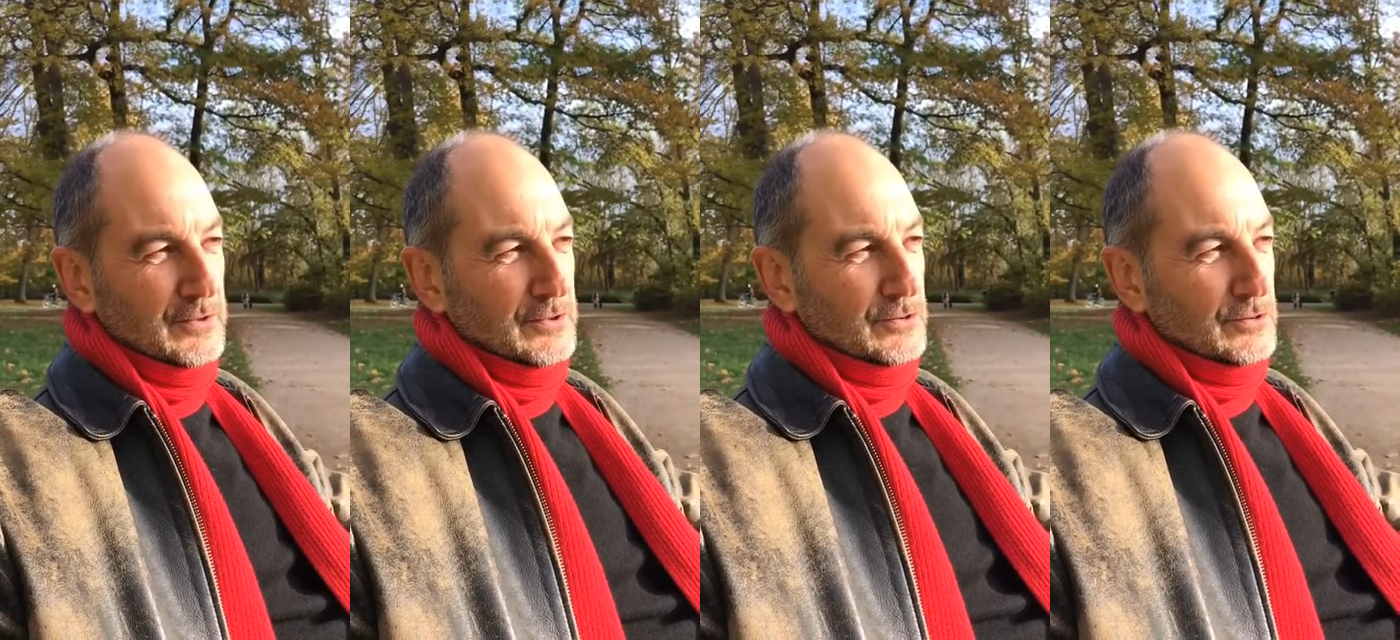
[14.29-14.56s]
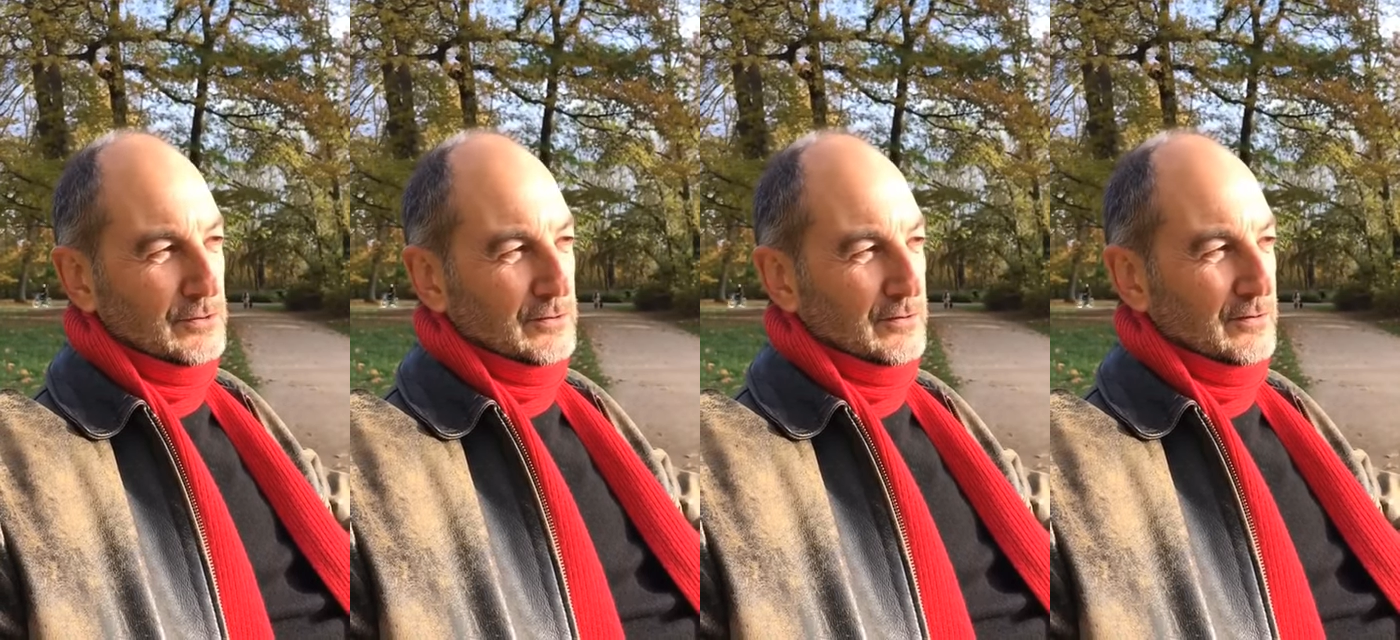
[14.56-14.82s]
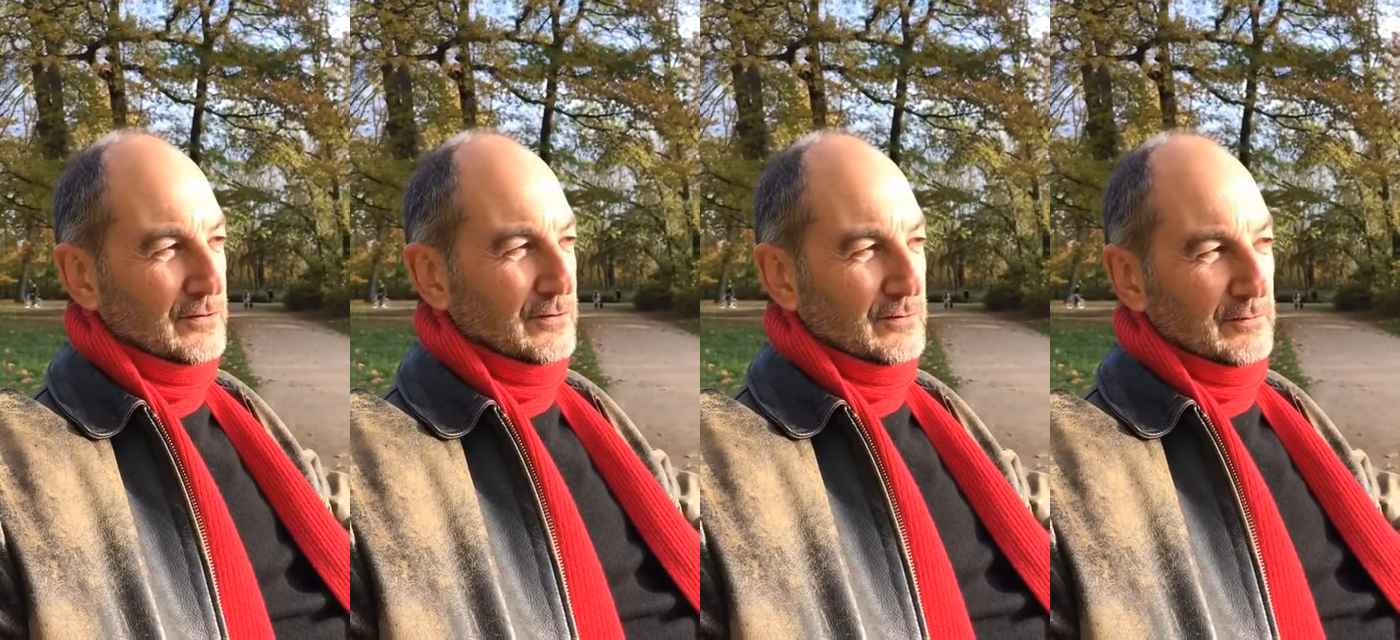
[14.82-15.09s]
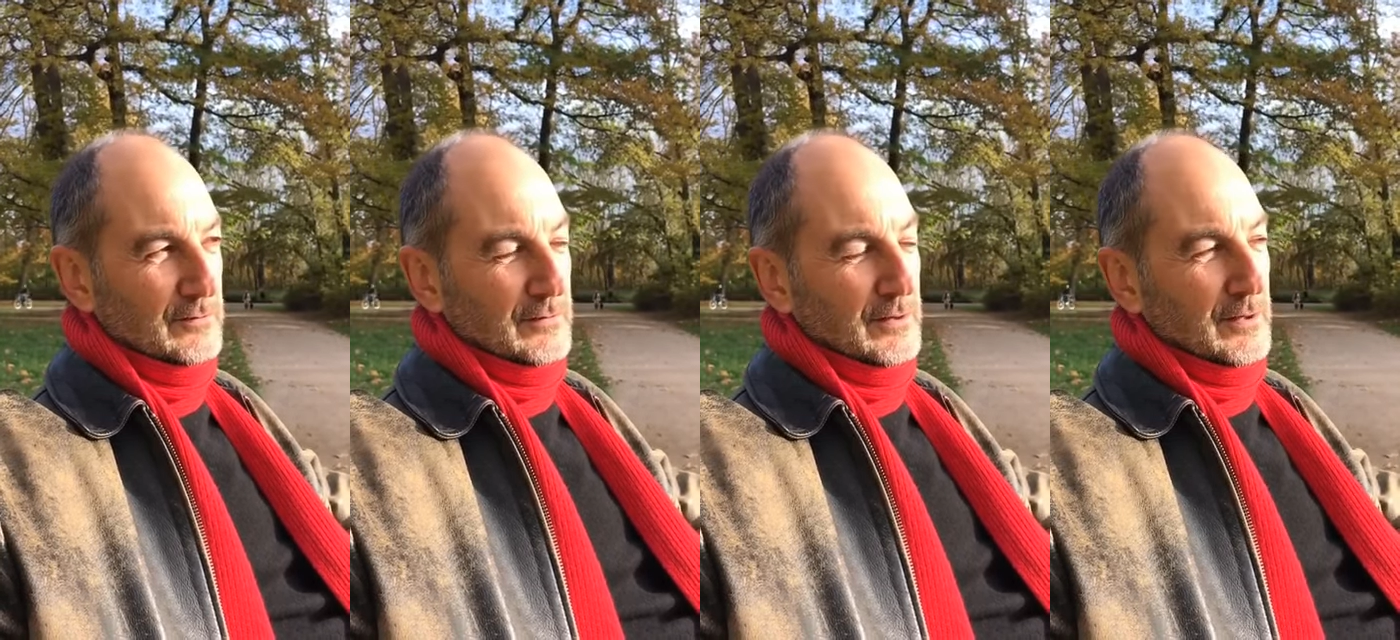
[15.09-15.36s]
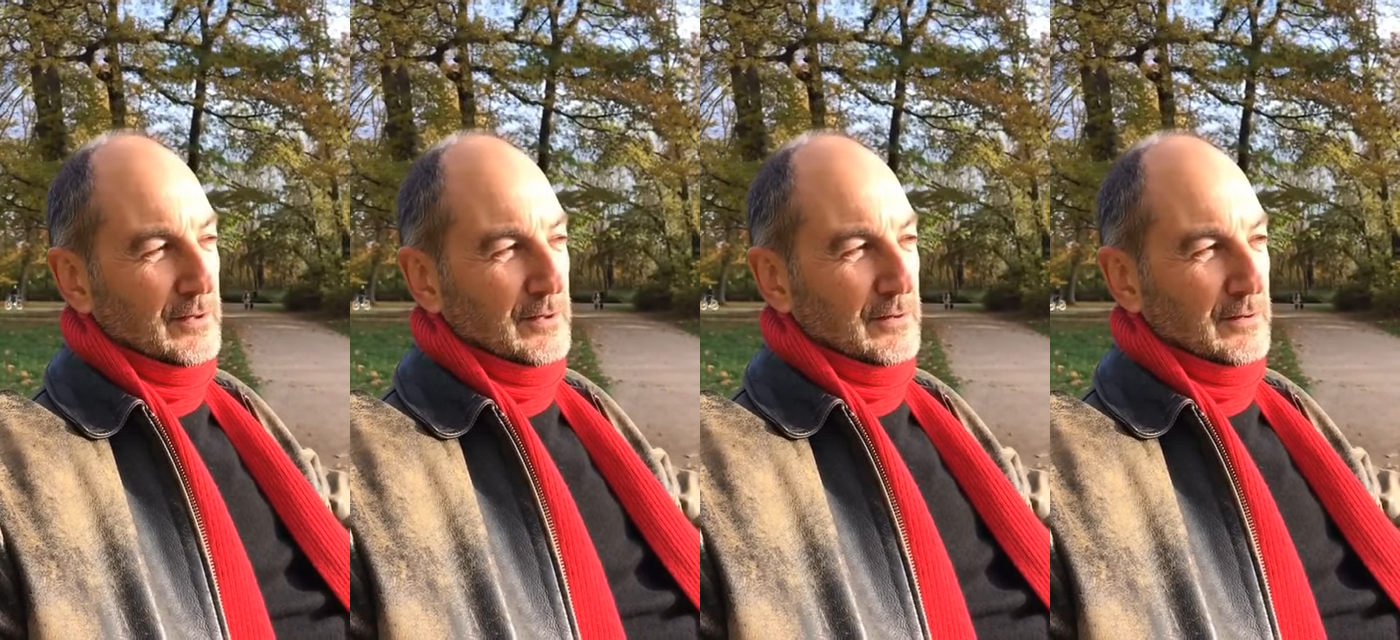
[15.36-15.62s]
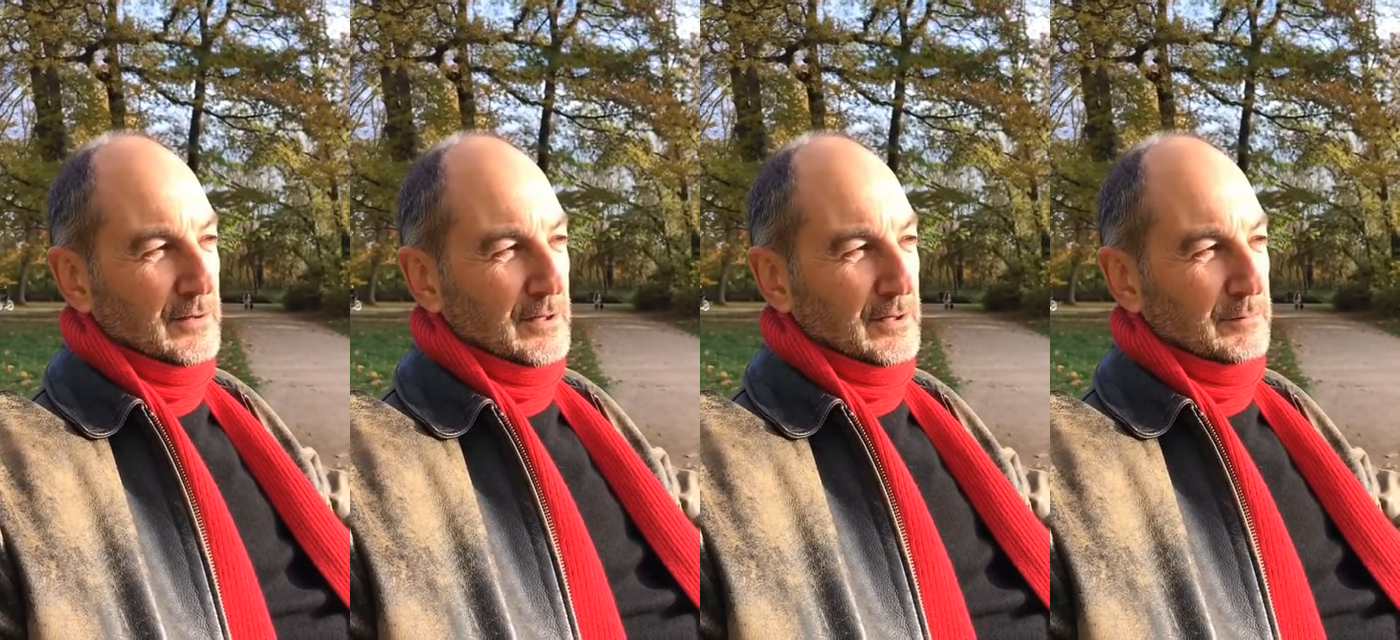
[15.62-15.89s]
teachers
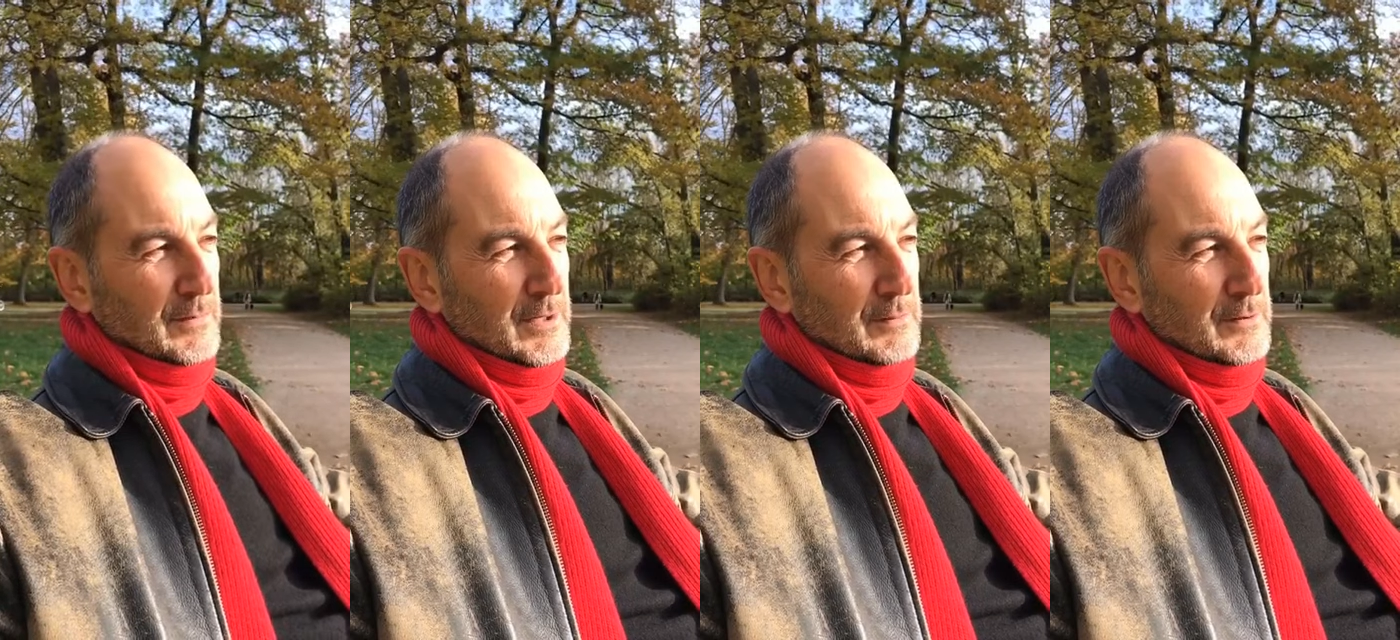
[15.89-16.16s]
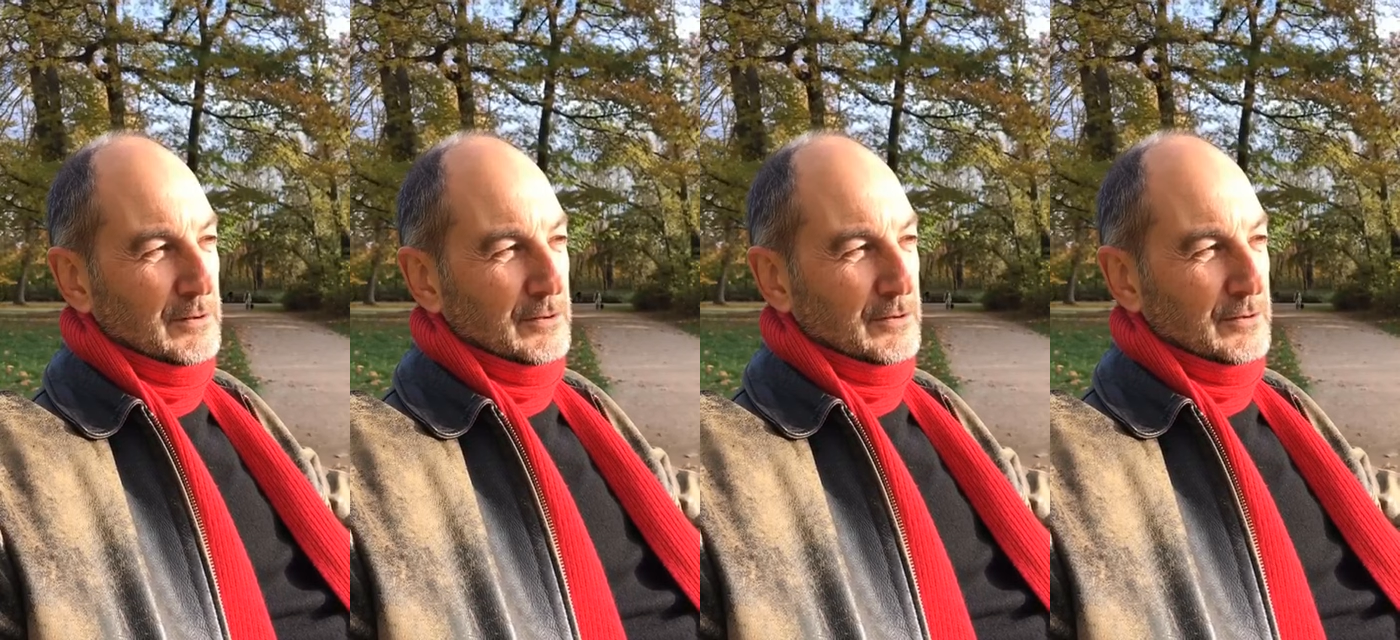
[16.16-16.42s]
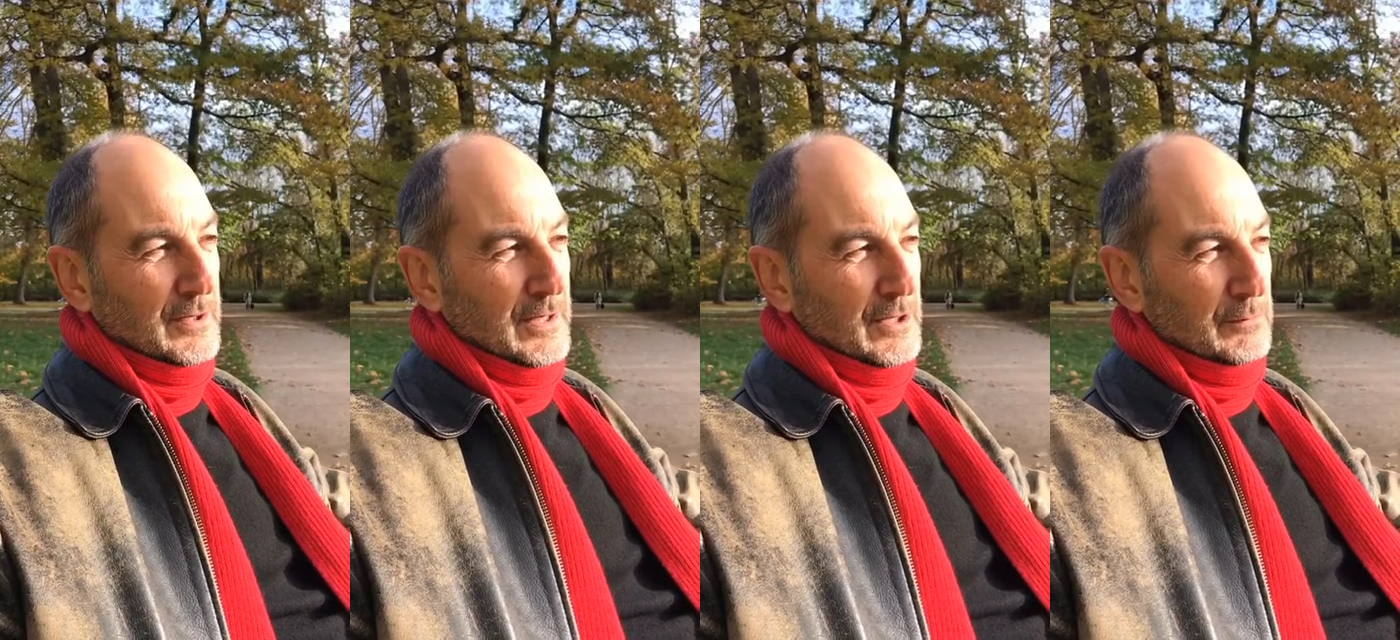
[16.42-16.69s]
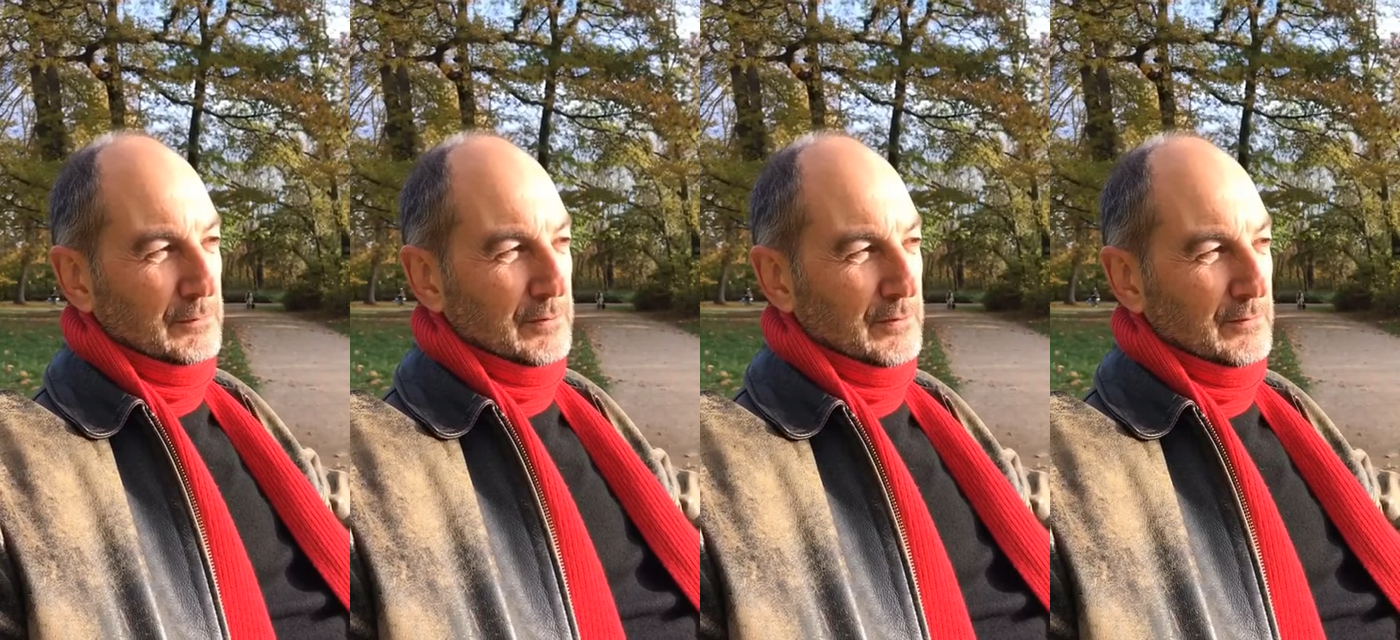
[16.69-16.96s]
and maybe it could help.